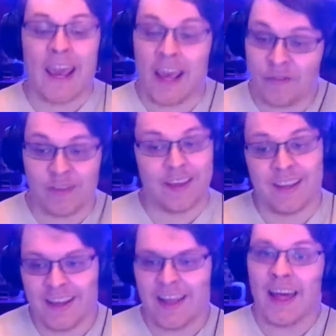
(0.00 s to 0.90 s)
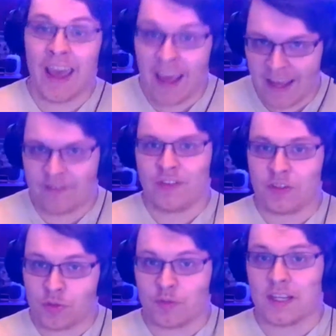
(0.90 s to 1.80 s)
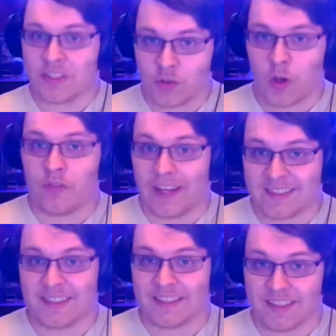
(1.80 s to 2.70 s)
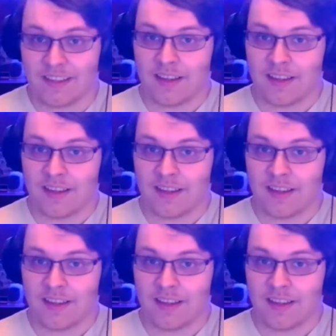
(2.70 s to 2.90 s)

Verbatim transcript: Heavy heavy 2012 excision.